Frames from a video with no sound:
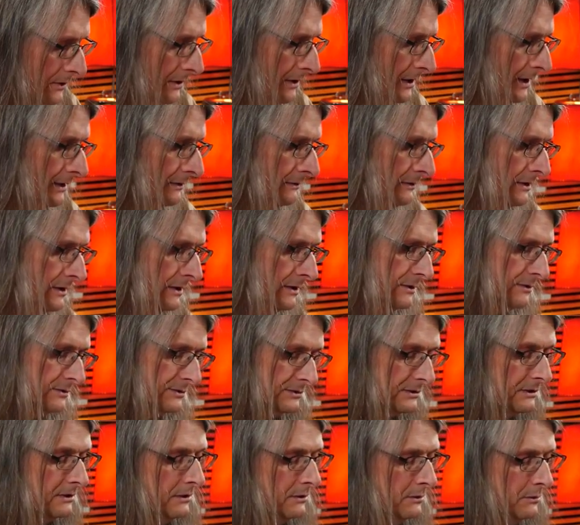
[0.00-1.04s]
Okay,
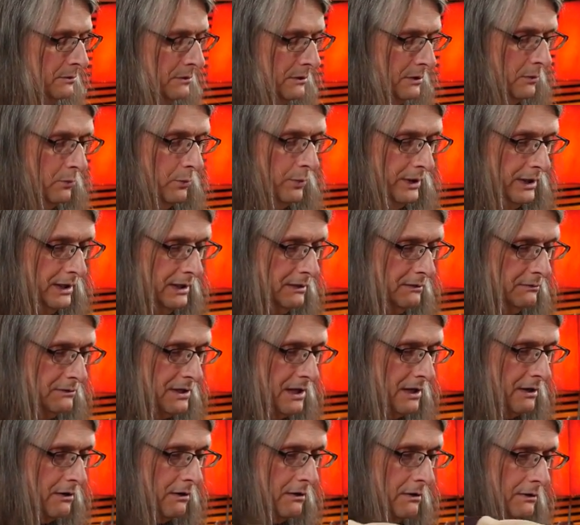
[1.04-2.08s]
so we
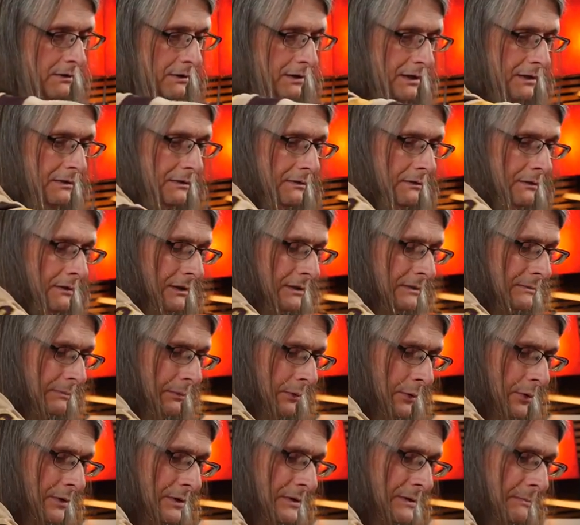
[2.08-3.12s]
take our
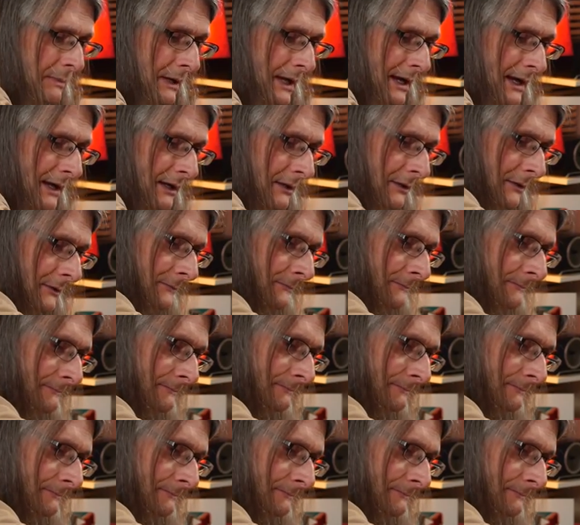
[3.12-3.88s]
explorers back.